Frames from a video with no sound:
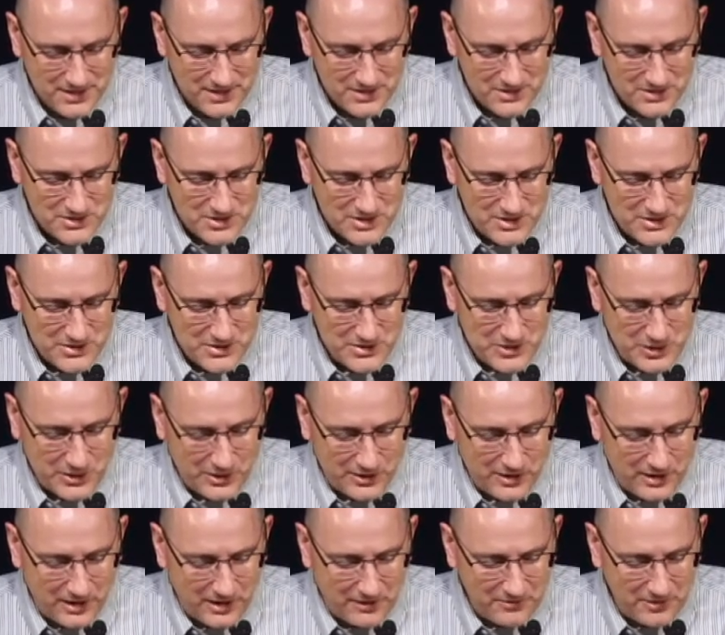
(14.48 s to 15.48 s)
Jesus, our
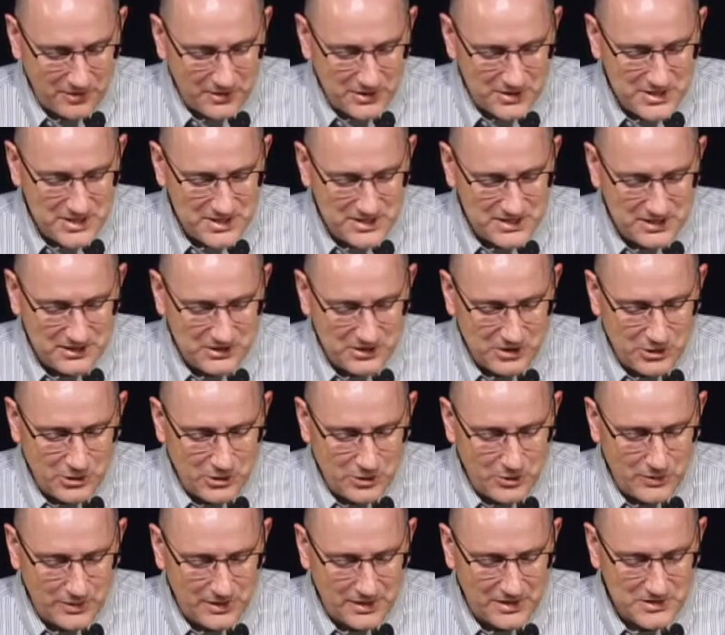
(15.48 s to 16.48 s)
confidence is in
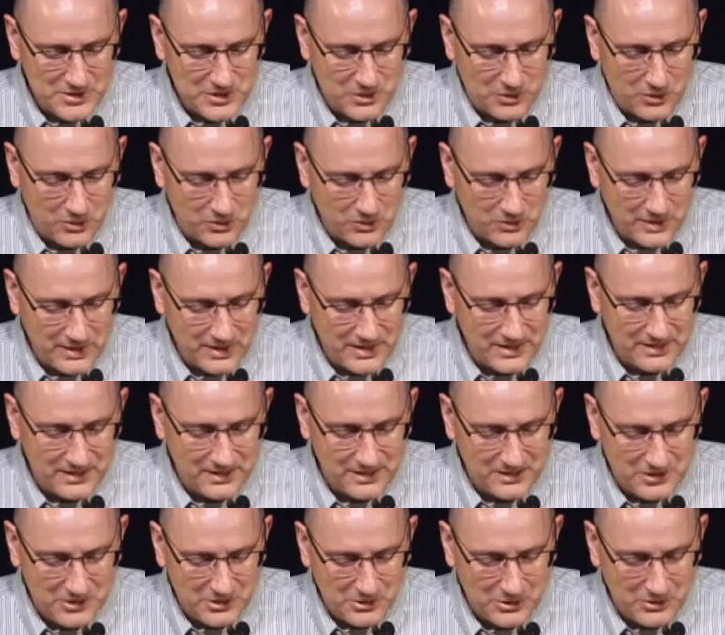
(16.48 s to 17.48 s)
you, it is only
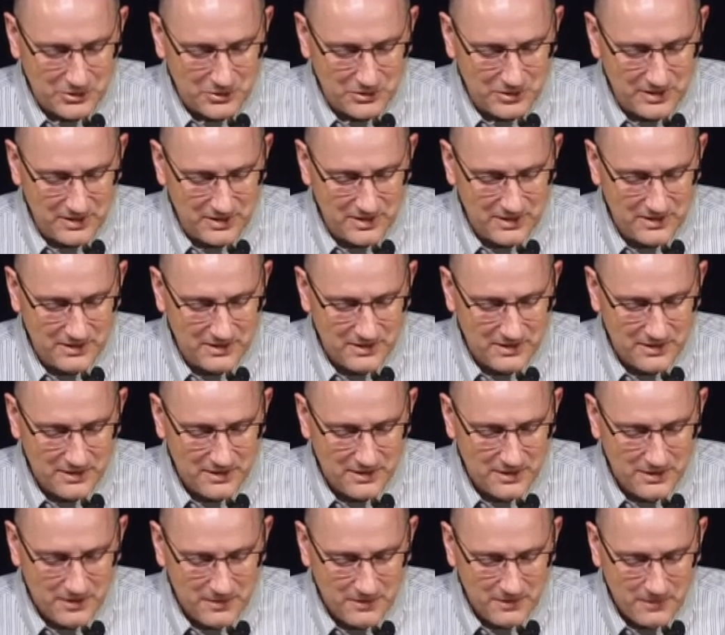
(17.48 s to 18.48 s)
in you.
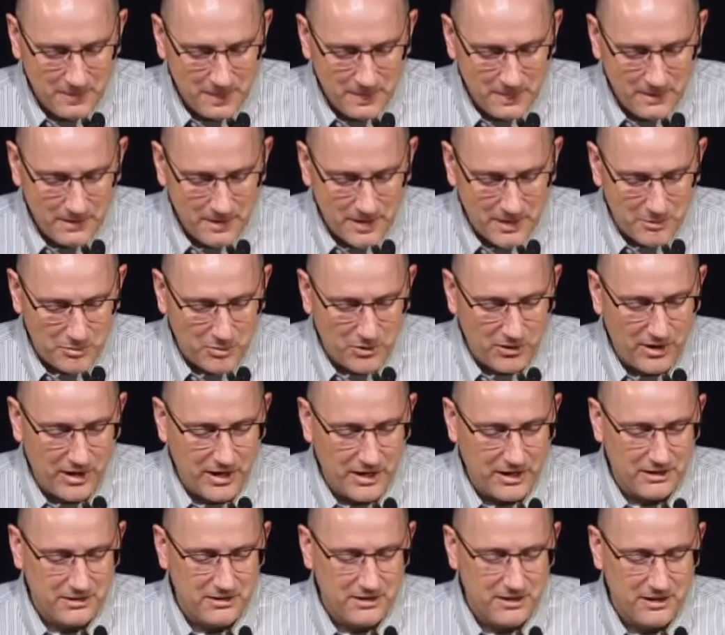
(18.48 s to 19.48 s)
I
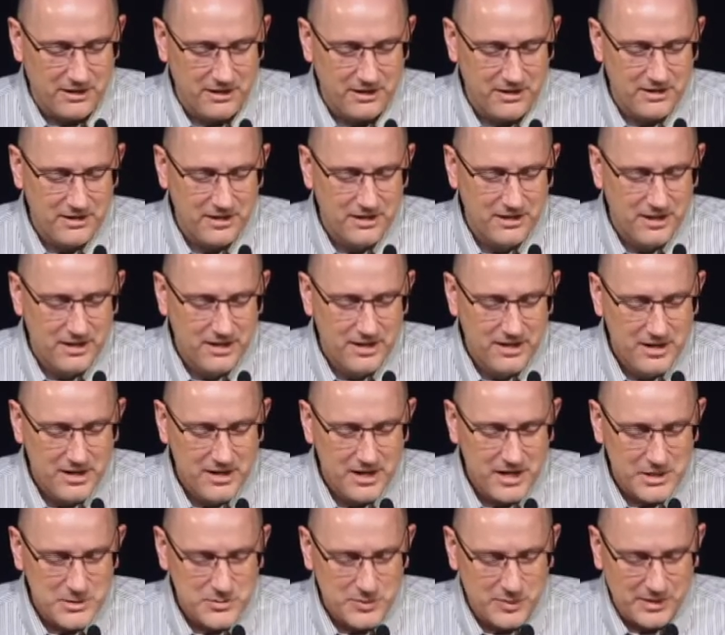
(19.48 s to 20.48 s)
pray that
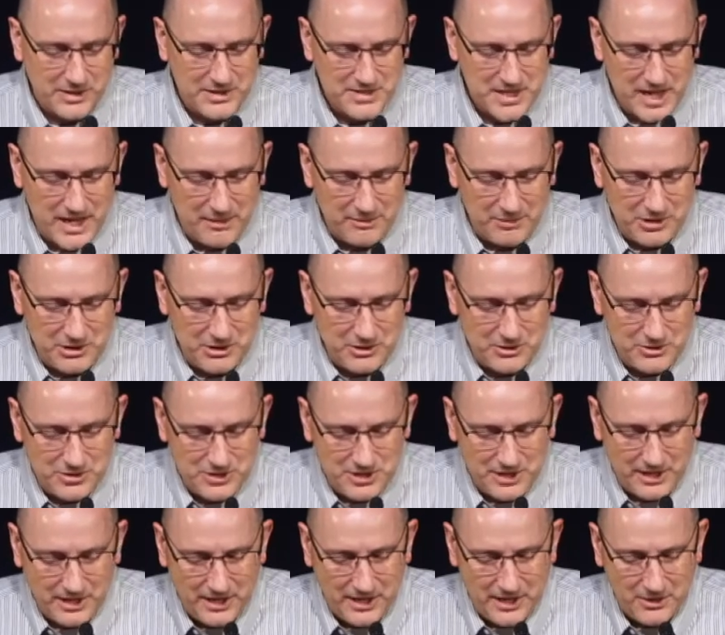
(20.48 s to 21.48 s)
as we examine you
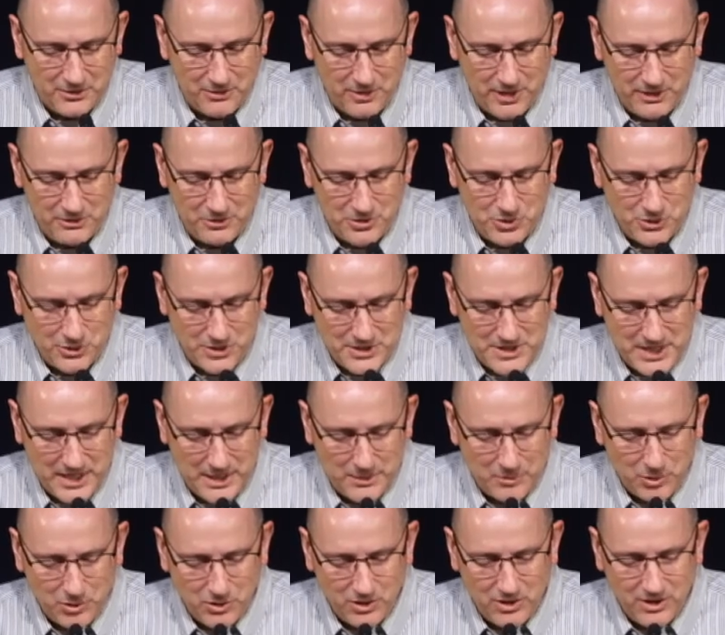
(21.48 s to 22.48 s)
today around your
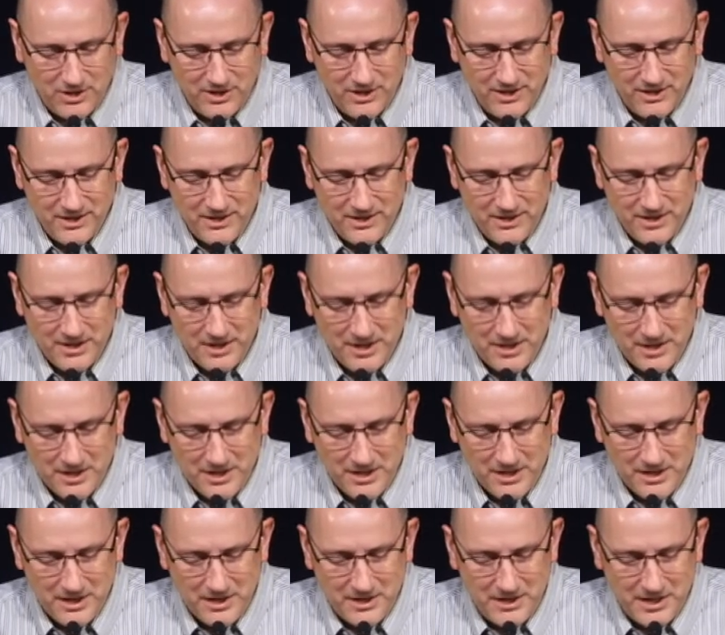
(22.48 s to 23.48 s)
table,
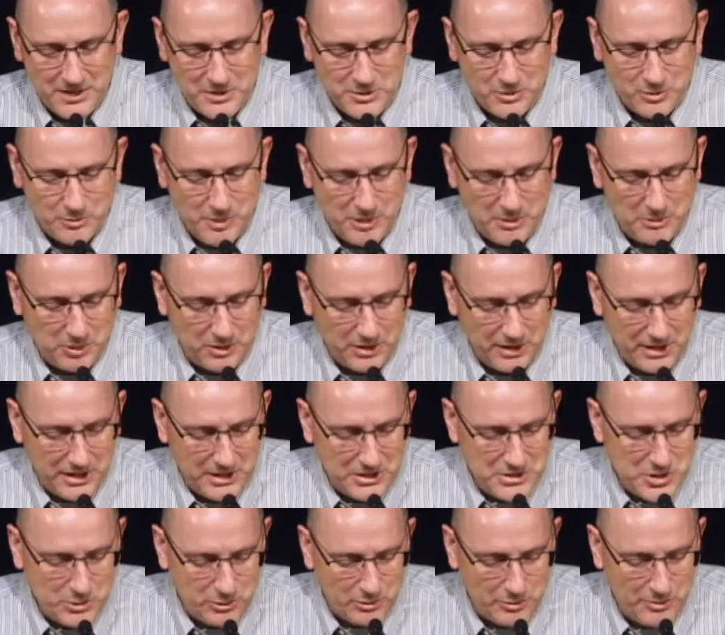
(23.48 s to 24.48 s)
that you would be
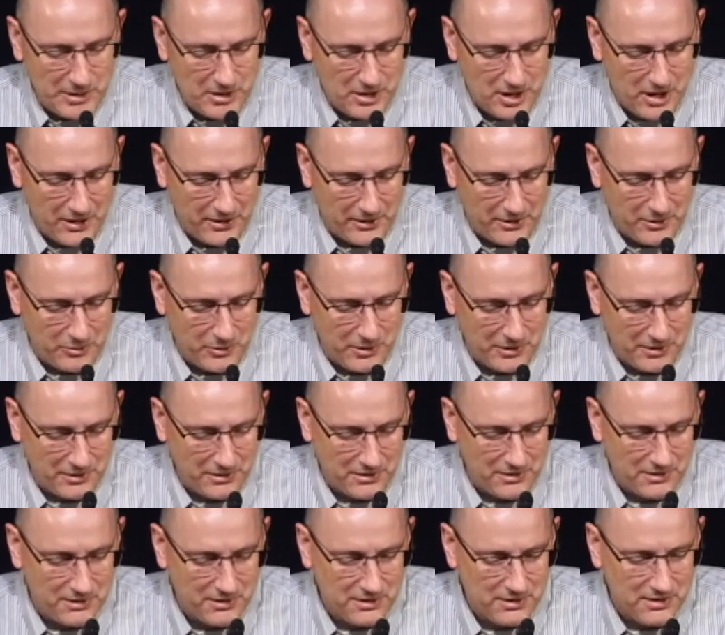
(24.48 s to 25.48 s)
pleased, you would be honored with
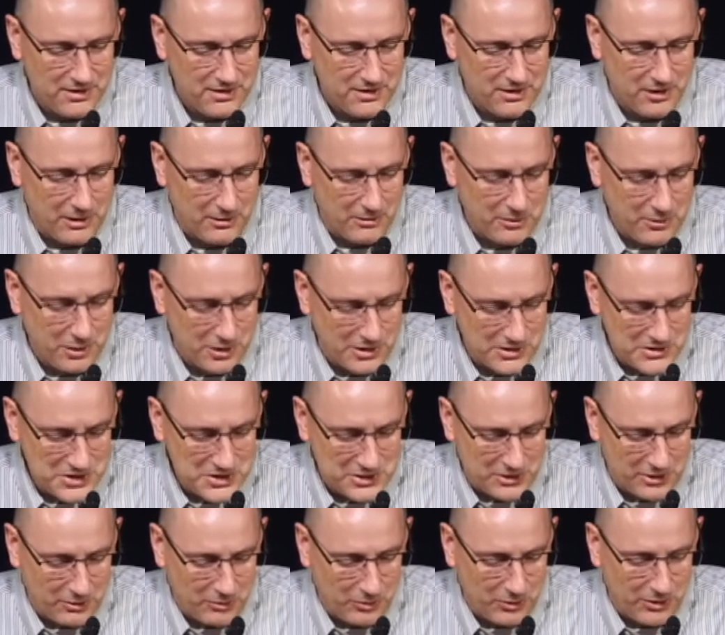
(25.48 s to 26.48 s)
our thoughts and
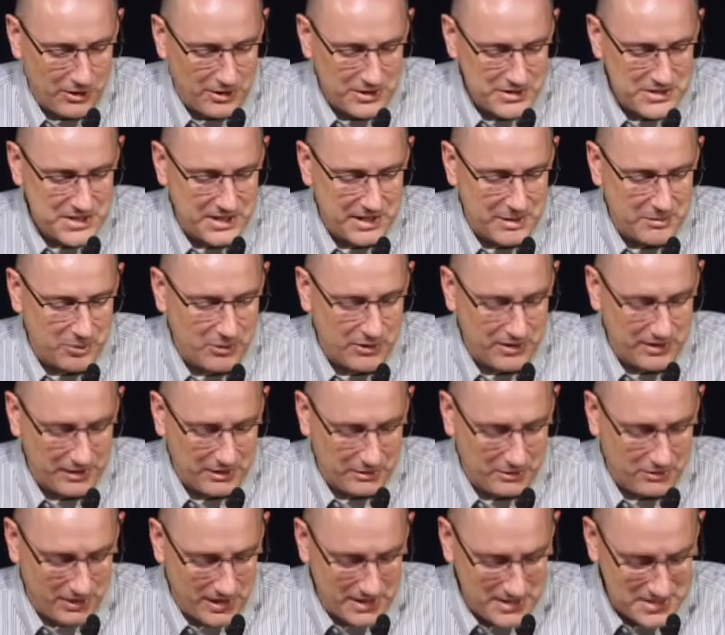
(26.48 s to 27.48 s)
our words. And I pray it in
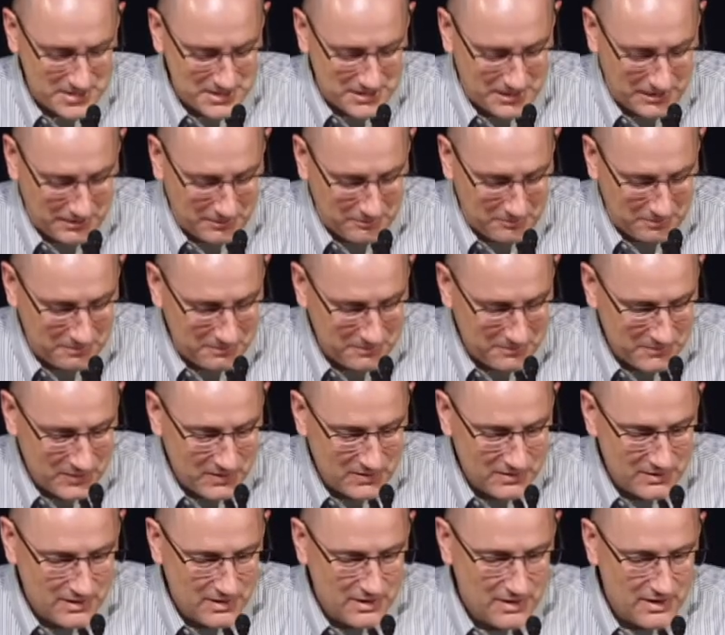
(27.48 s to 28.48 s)
Christ's name.
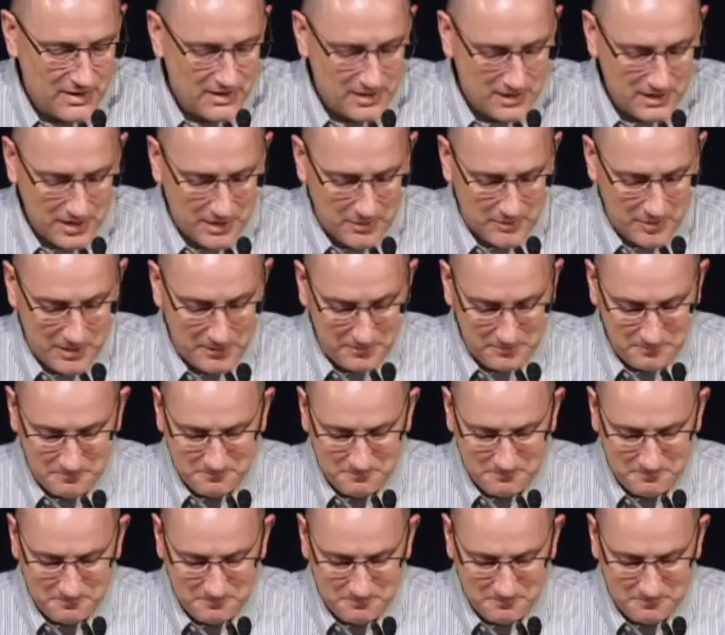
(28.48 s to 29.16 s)
Amen.